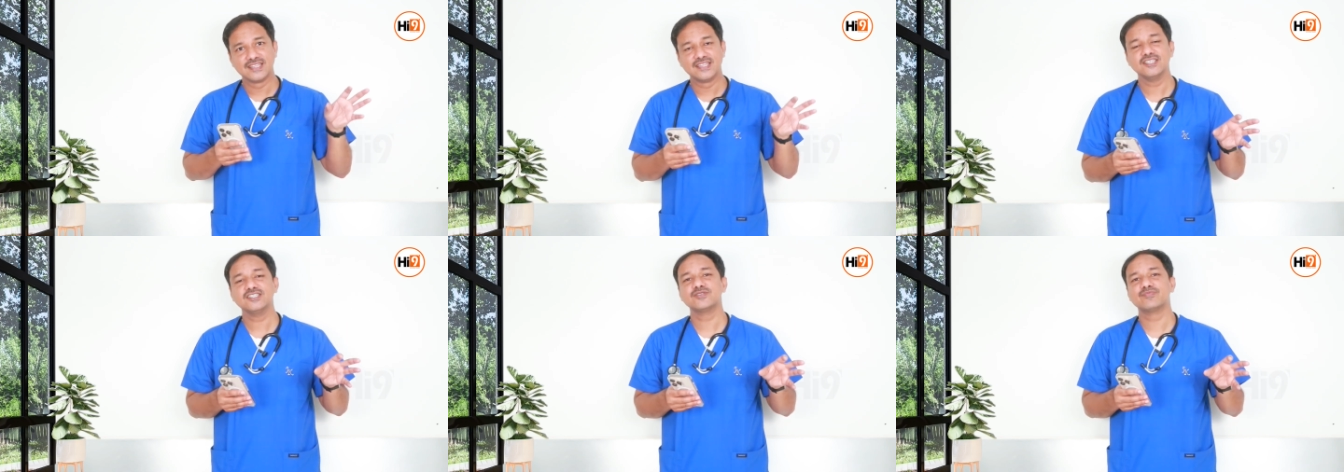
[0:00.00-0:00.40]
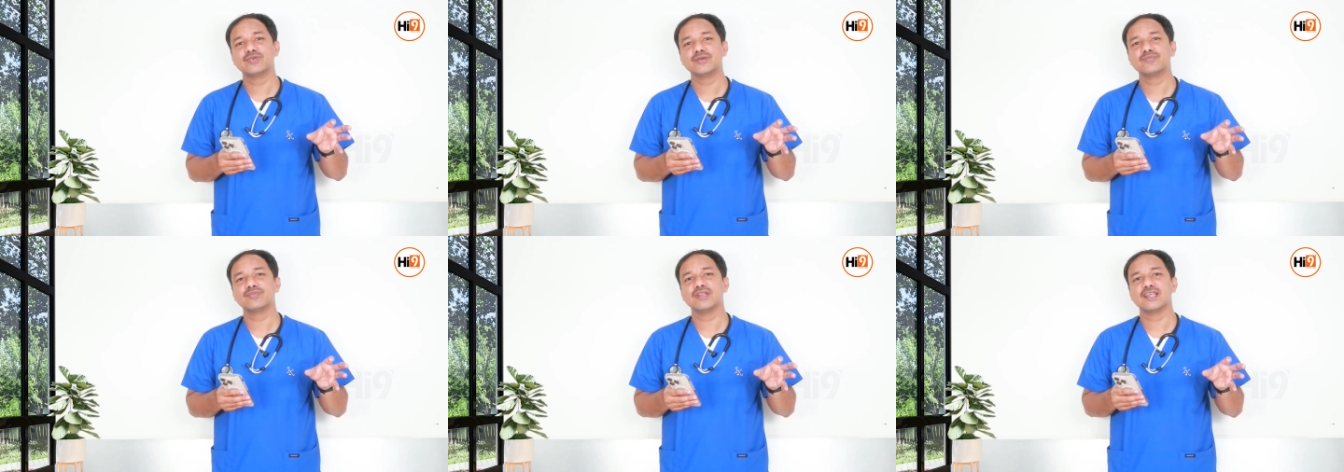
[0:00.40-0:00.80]
these
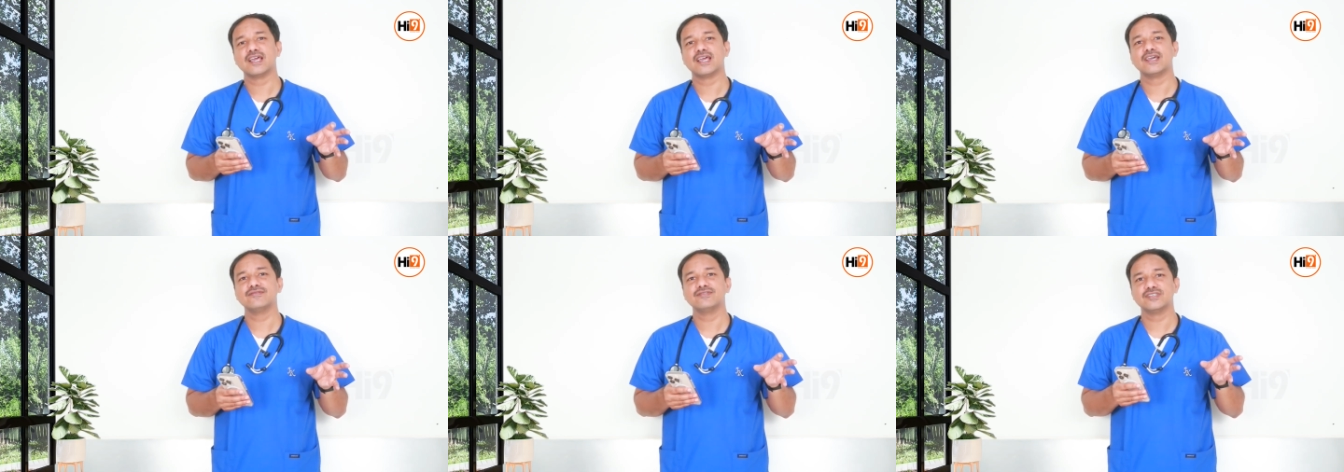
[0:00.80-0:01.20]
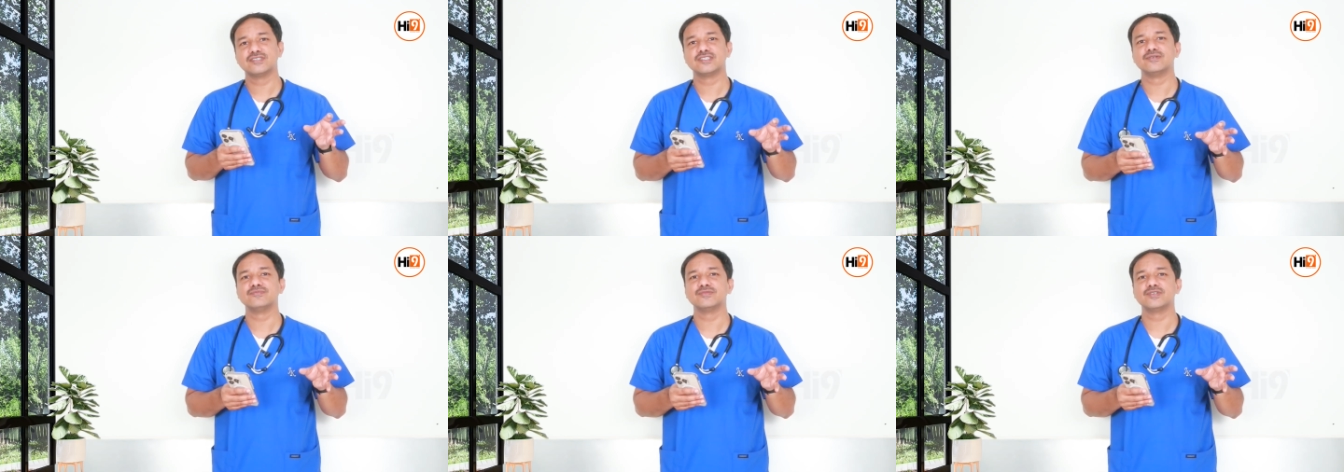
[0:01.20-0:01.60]
people have the
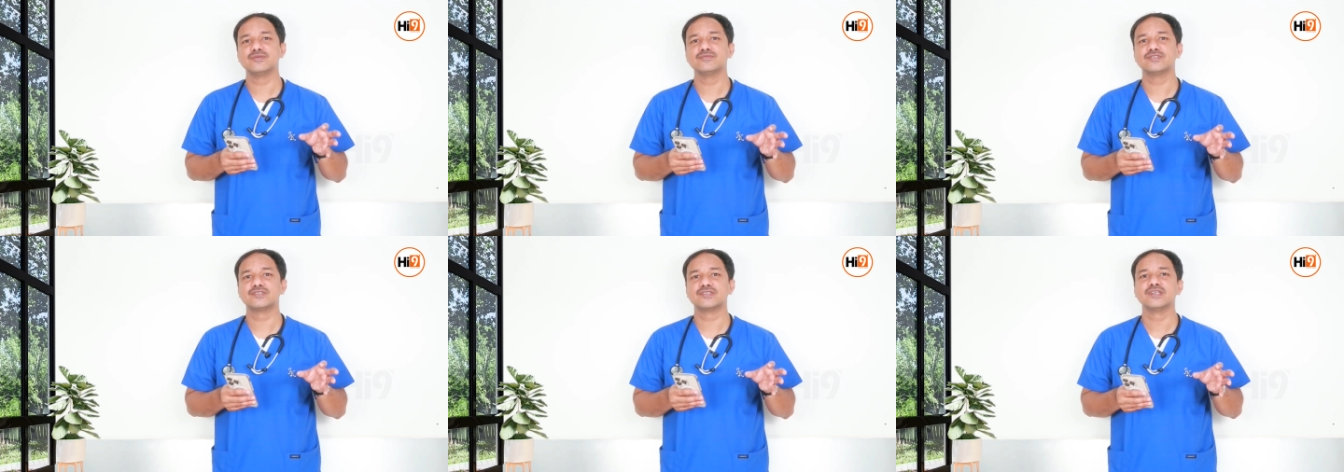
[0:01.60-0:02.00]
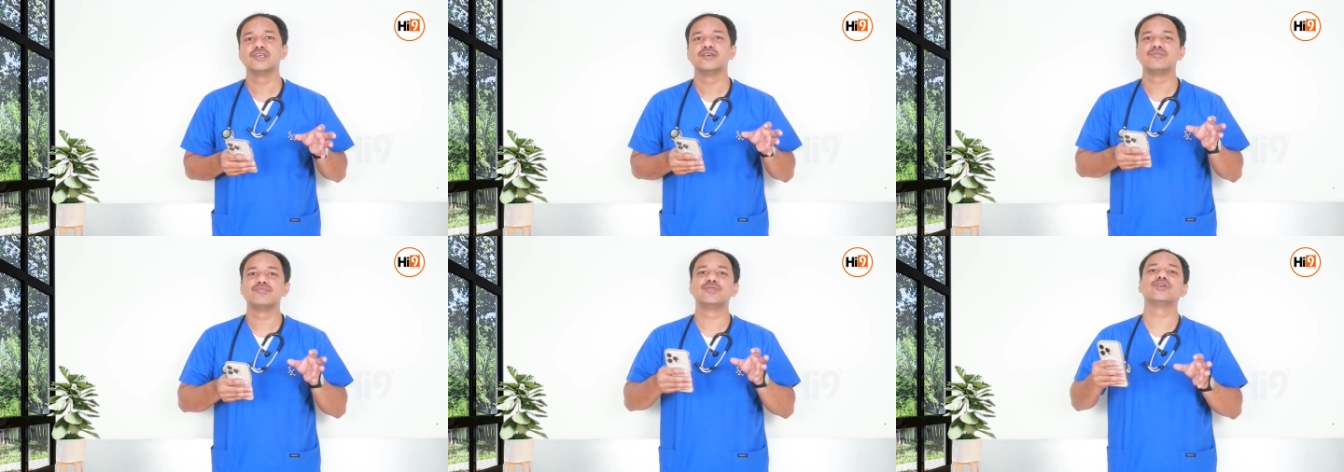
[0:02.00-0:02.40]
symptoms
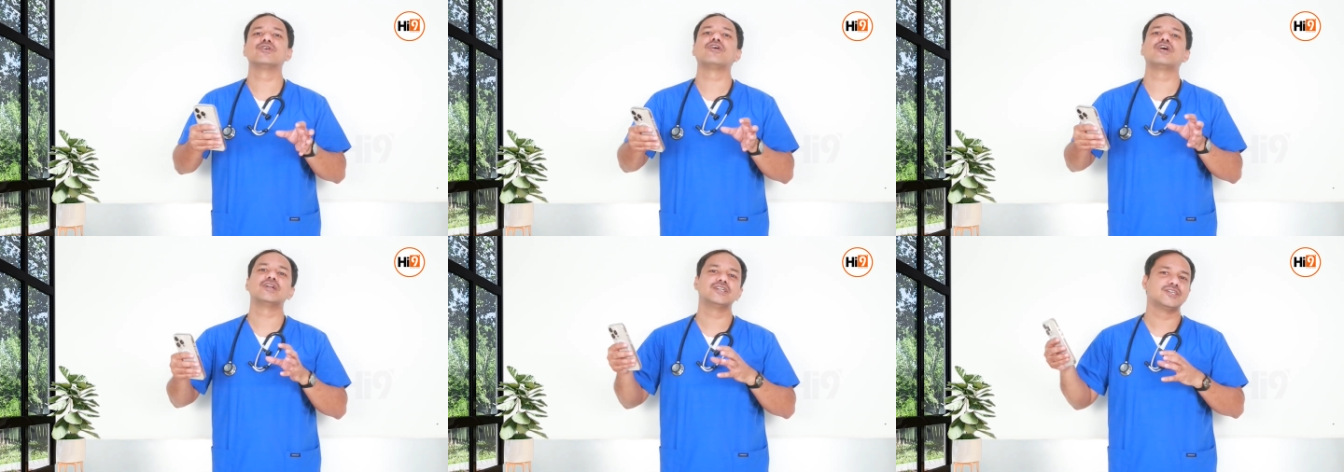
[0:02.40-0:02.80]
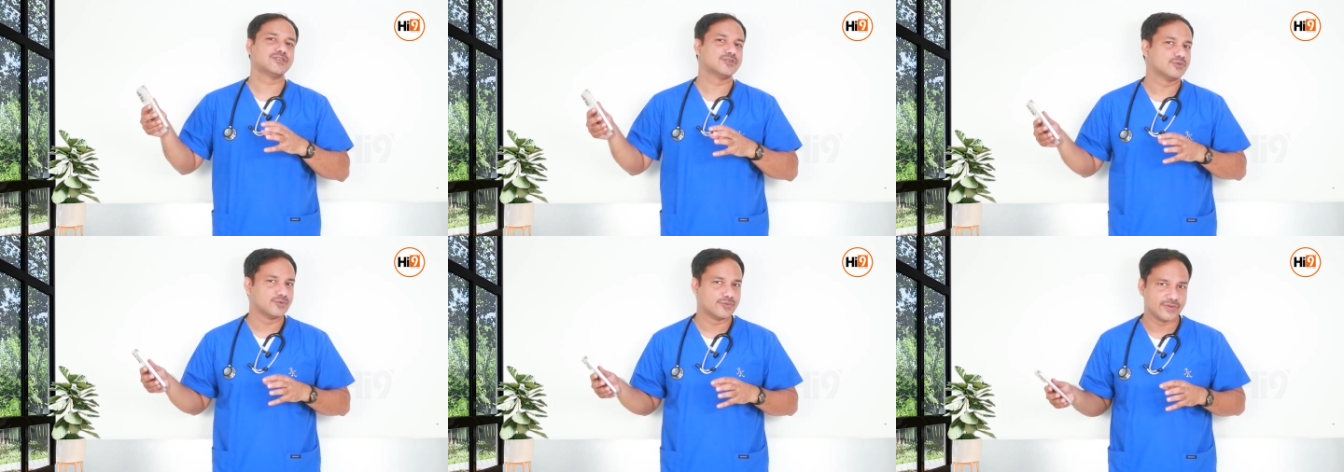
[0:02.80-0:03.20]
beyond
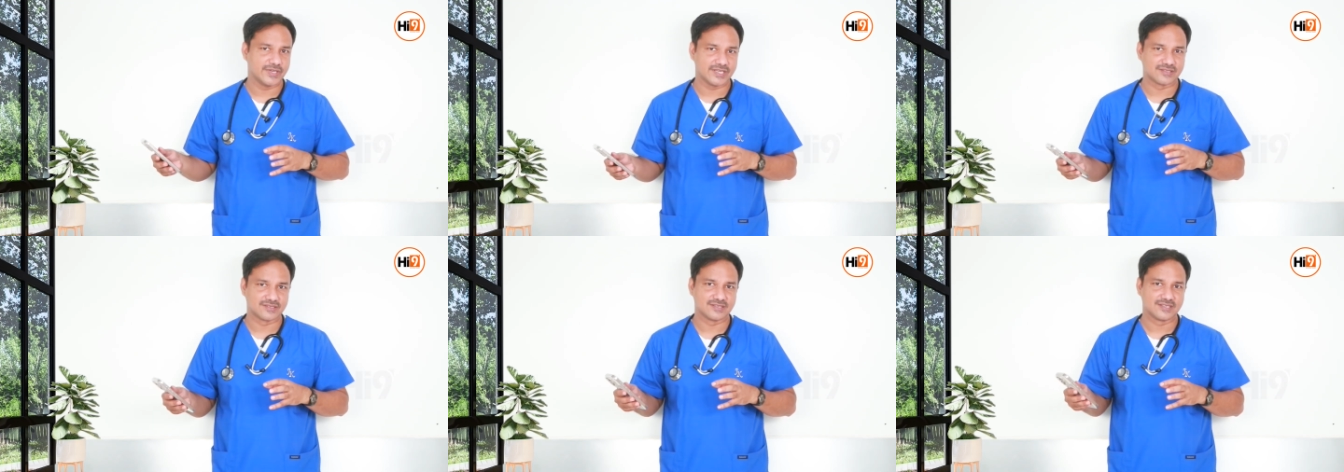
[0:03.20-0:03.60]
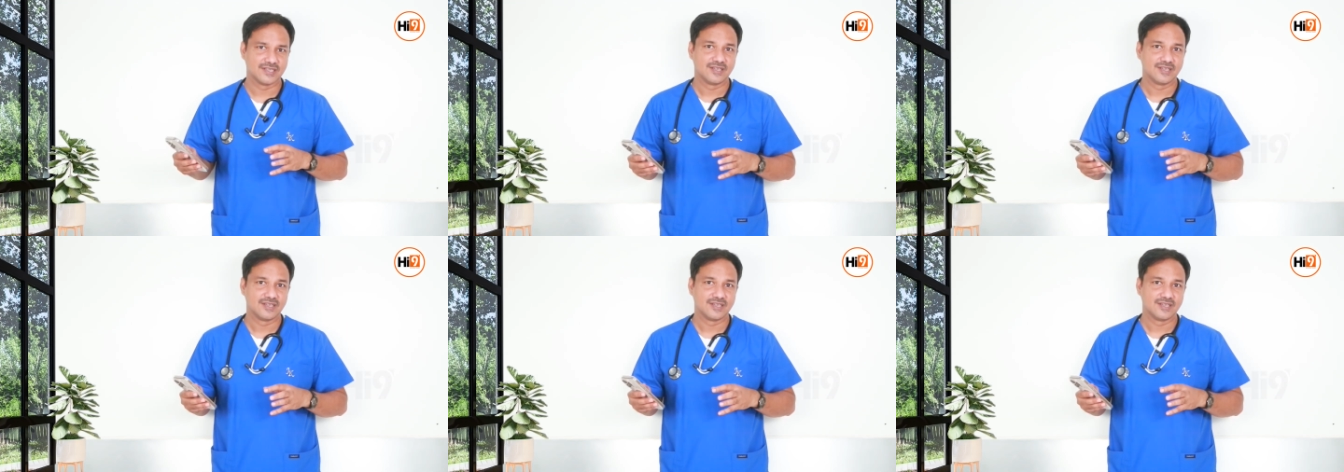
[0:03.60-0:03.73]
2 weeks.